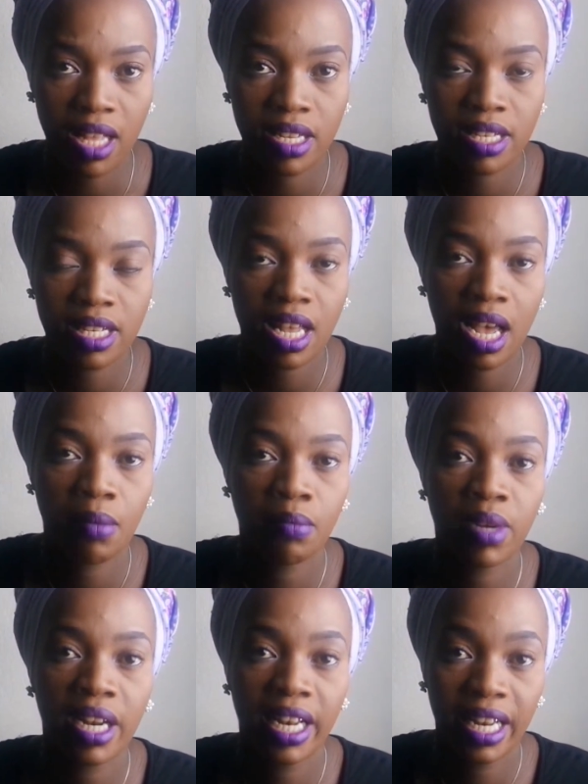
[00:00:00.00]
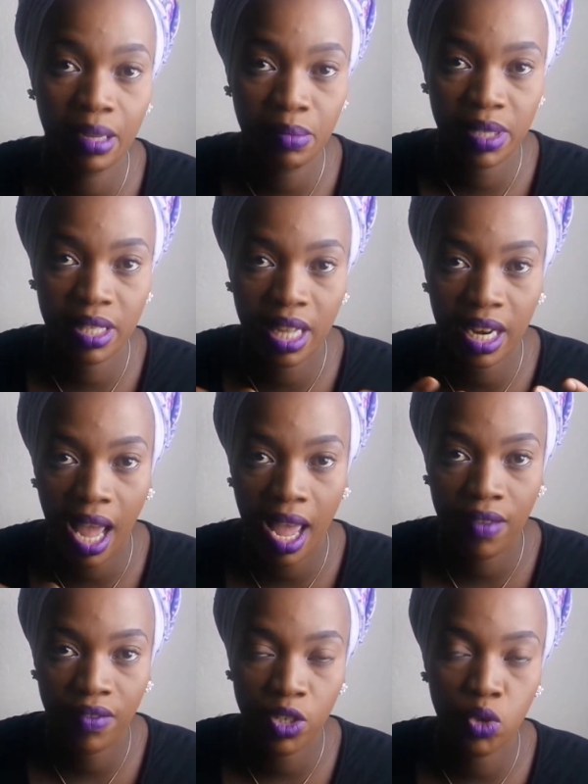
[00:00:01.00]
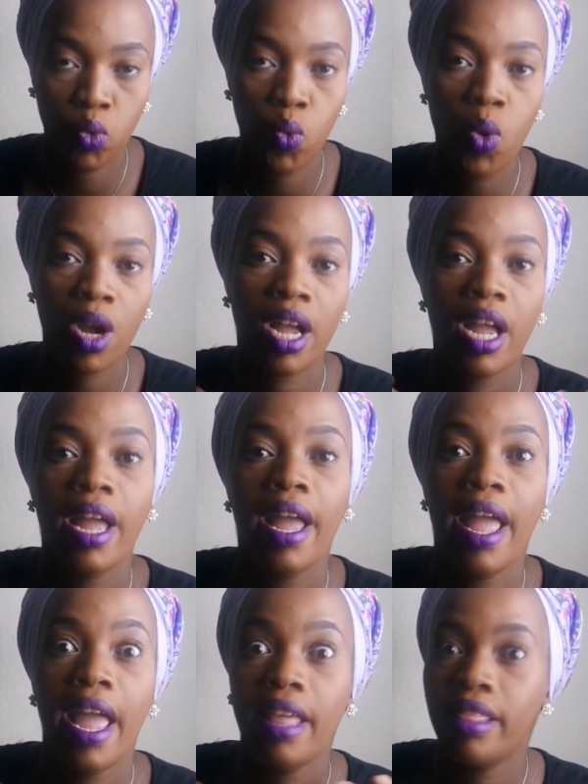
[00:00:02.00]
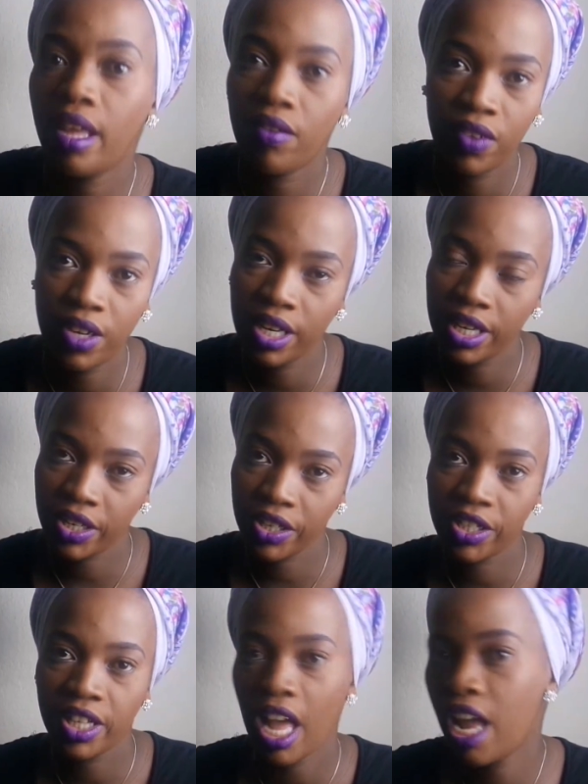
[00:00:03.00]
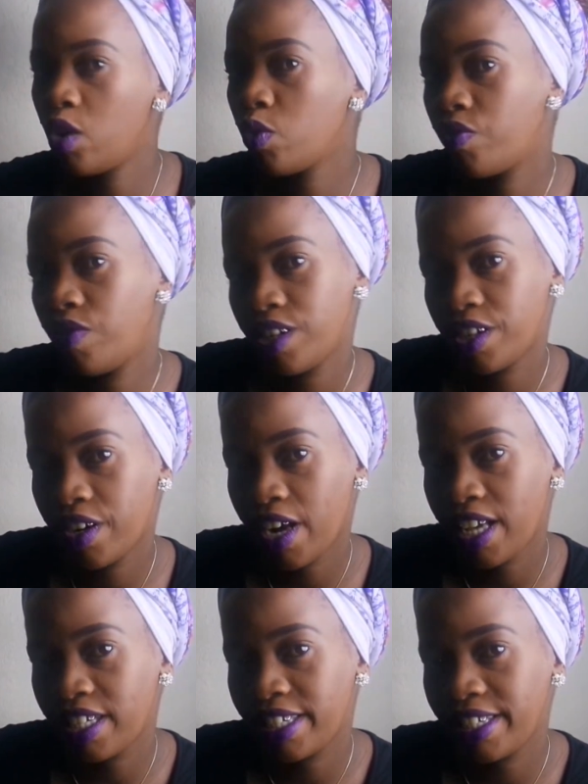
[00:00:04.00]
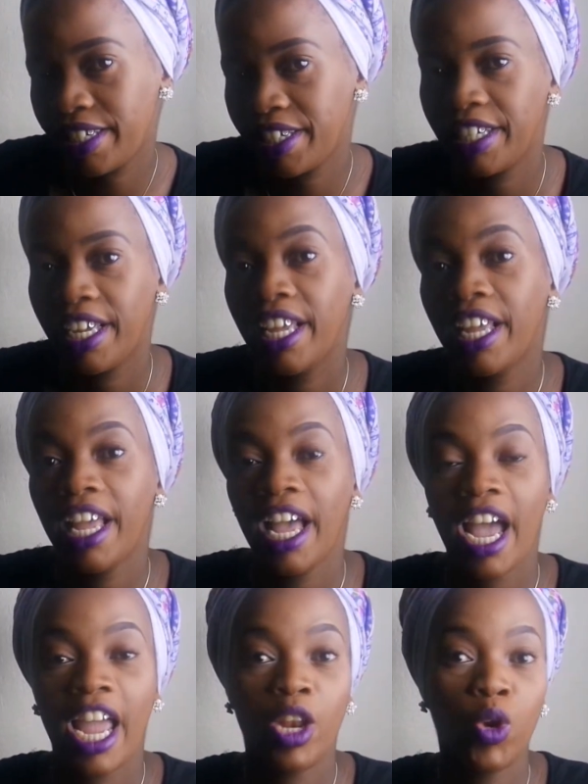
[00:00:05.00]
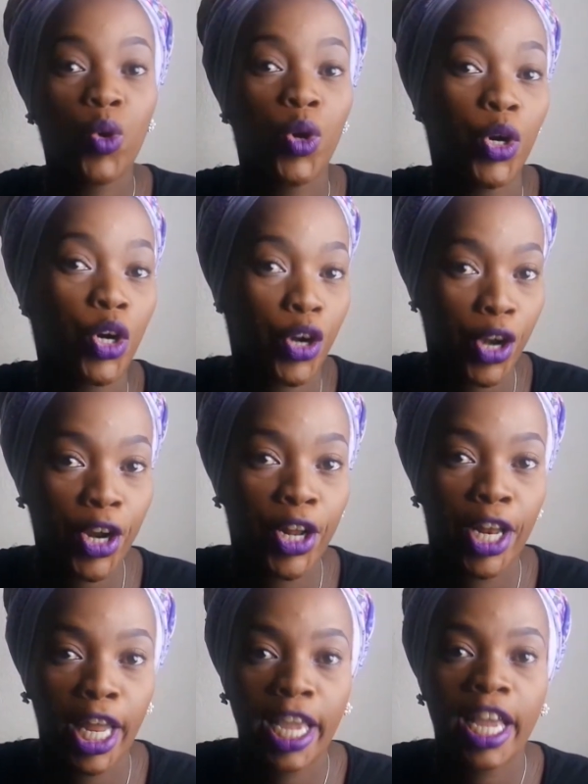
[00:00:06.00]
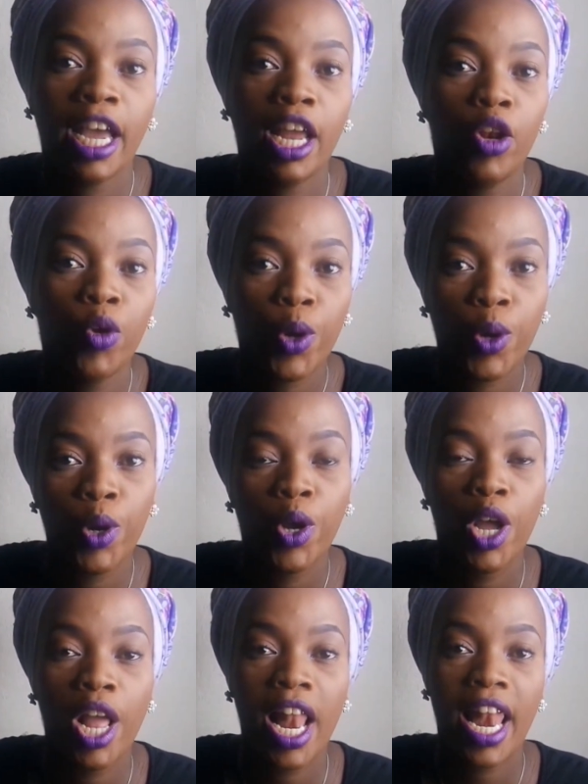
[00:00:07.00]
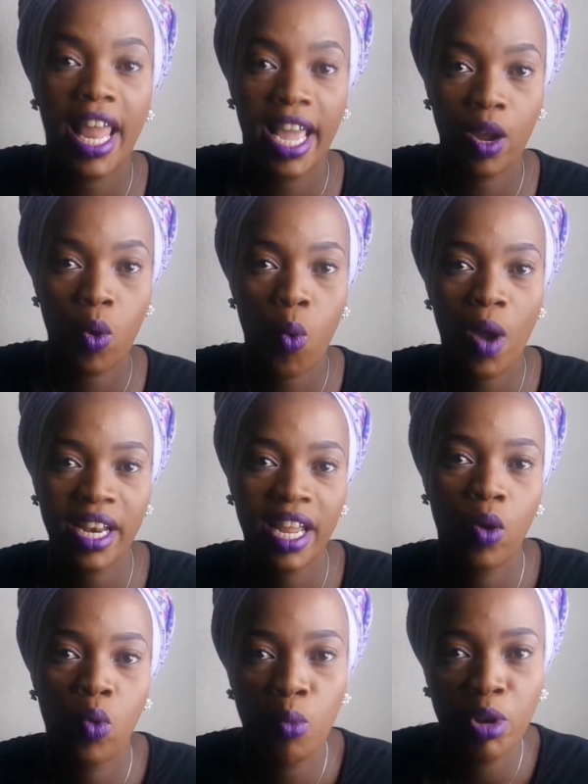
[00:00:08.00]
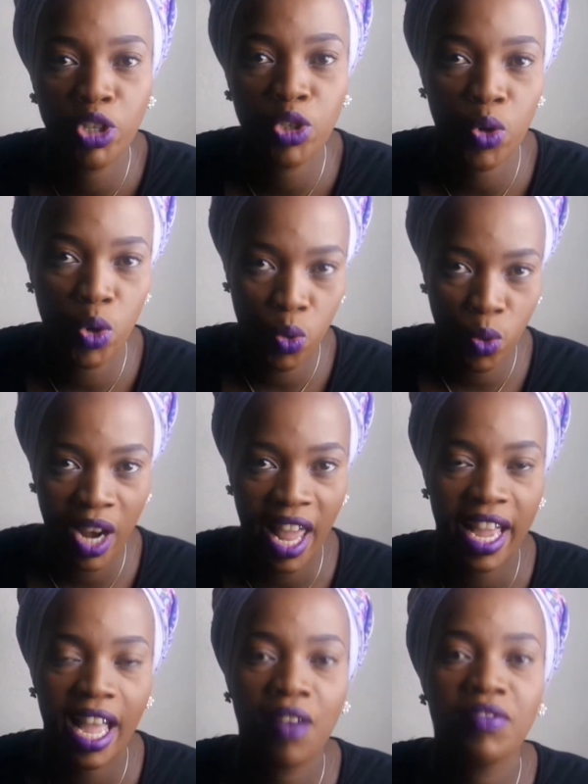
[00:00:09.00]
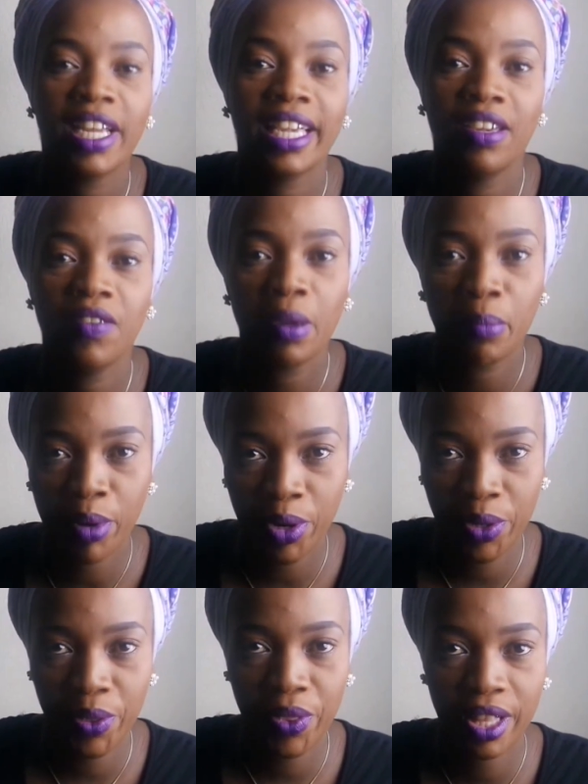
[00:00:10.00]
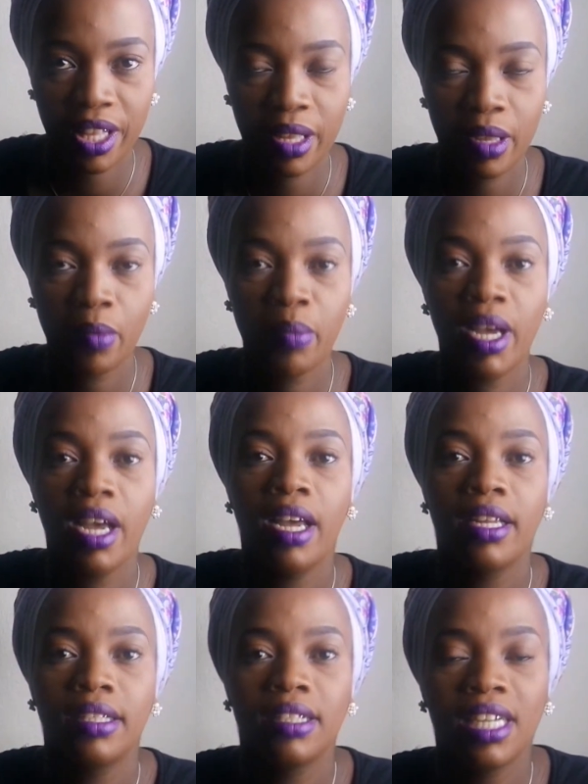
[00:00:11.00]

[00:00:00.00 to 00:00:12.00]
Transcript: some clips that Ivy took, and they're very real. I look very crusty. I look real, like I look like what a woman should look like after giving birth. But